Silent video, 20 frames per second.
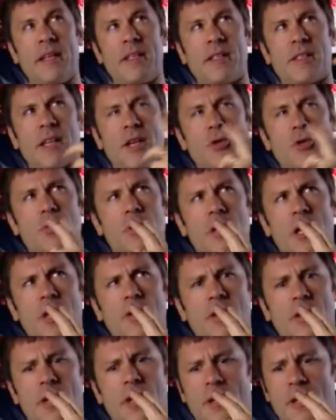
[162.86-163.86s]
central
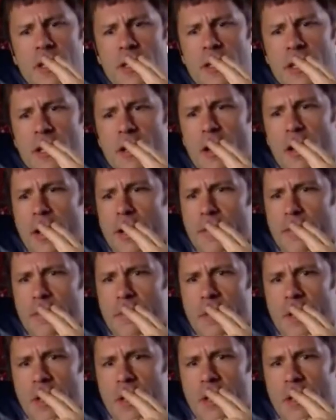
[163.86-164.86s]
London, I think, in Hyde
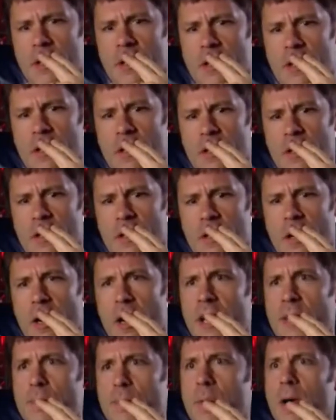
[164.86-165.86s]

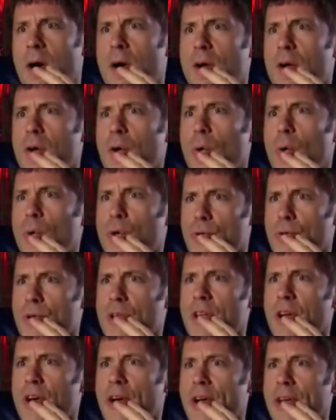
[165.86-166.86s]
Park Corner
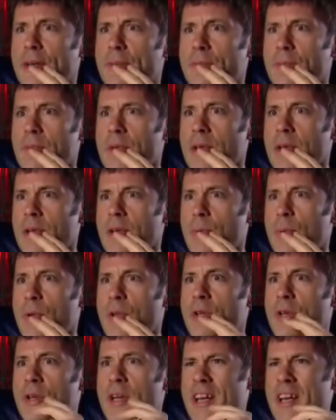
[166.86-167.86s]
at night,
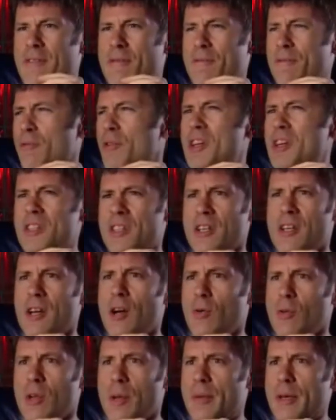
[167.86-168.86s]
with her in freezing
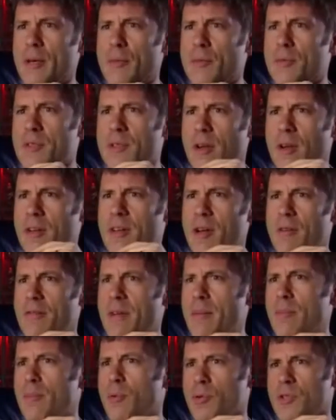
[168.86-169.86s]
cold. I mean, it was like
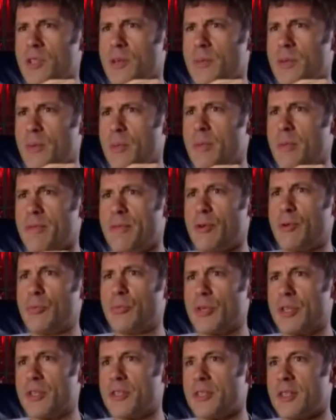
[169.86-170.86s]
November or something when we
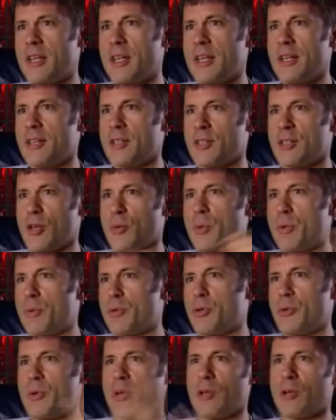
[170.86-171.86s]
filmed this. So we
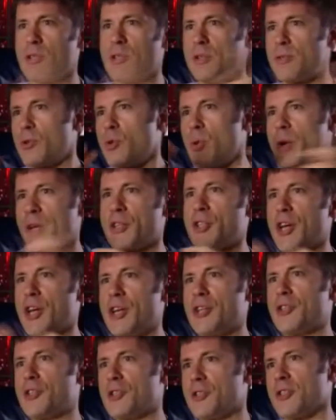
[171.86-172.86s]
were doing lots of quick
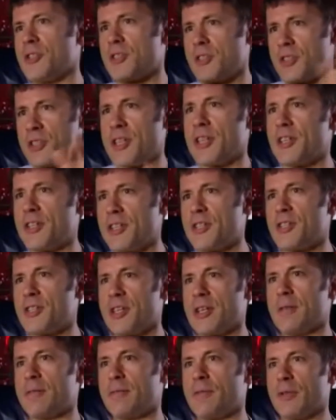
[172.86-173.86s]
changes, sit in this
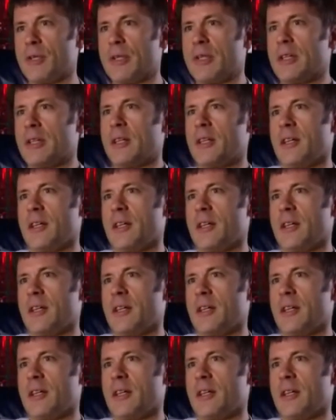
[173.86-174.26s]
seat for